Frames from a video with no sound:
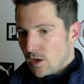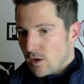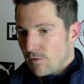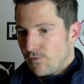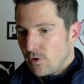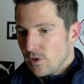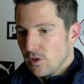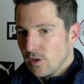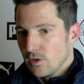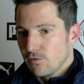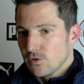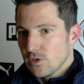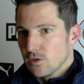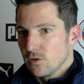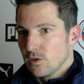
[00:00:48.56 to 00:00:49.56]
hopefully the end of
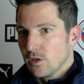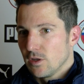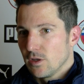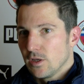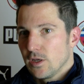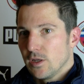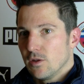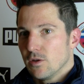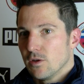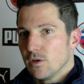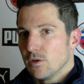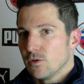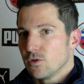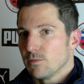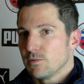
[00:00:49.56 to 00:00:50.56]
season and
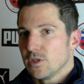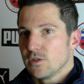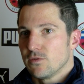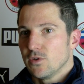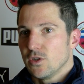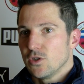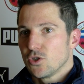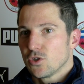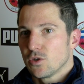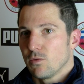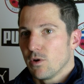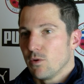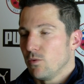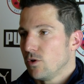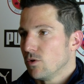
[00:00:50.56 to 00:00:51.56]
a top six finish
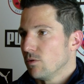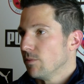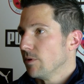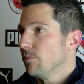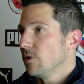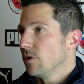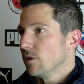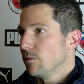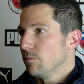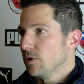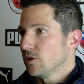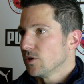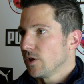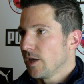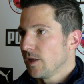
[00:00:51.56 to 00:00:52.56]
where we could maybe
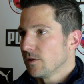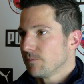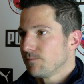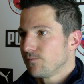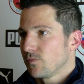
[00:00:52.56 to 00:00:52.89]
meet again.